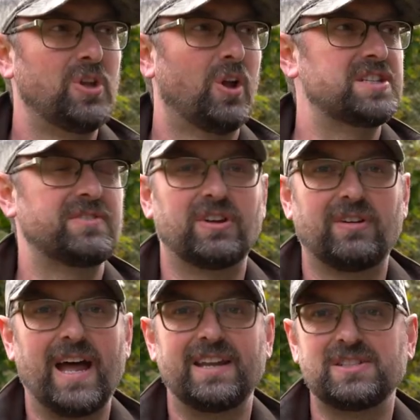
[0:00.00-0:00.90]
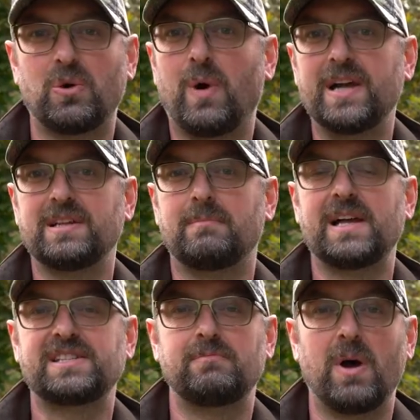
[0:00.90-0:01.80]
knowledge of the ground, is always a
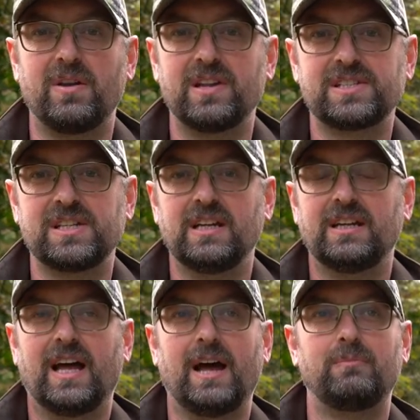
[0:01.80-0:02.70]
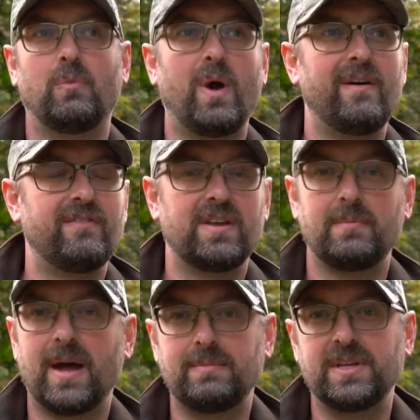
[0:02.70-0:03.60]
massive bonus wherever
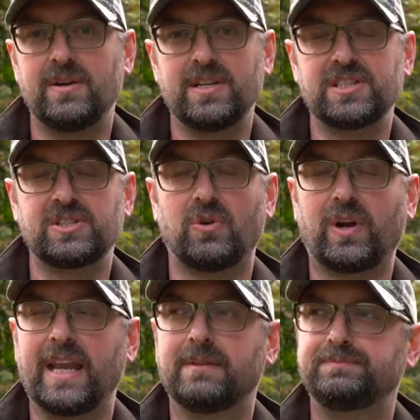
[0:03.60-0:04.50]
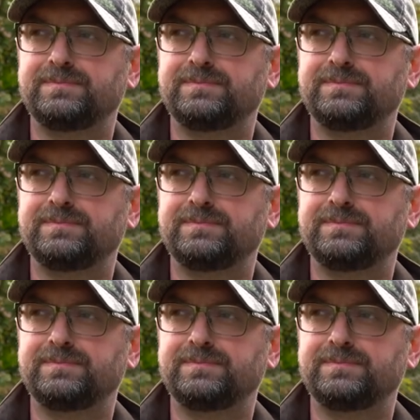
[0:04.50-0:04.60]
you may be doing your stalking.